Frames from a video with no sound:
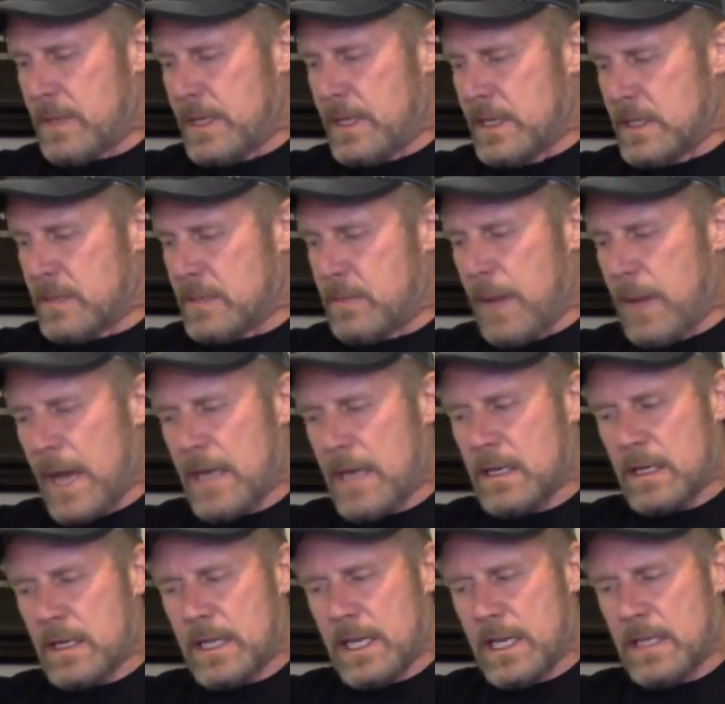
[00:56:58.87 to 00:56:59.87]
is back
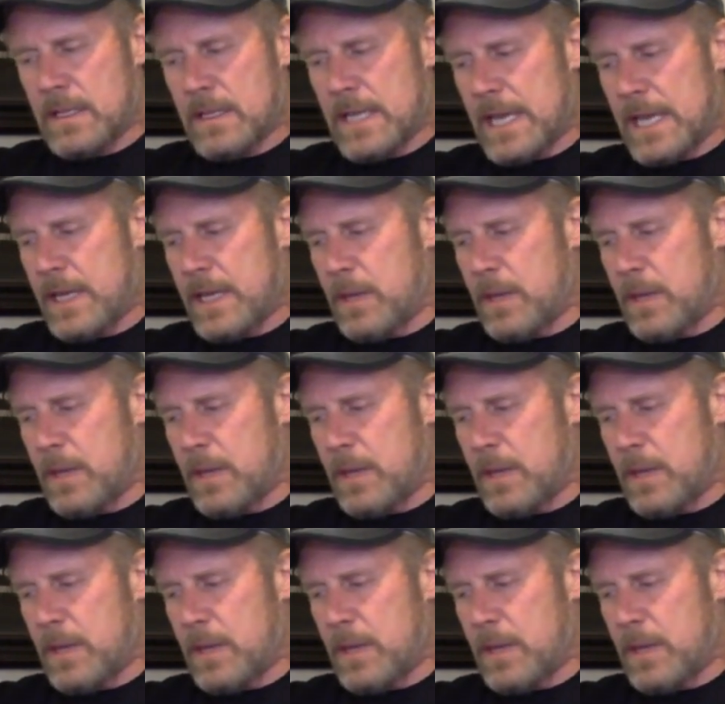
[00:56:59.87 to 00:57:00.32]
again. Thank you,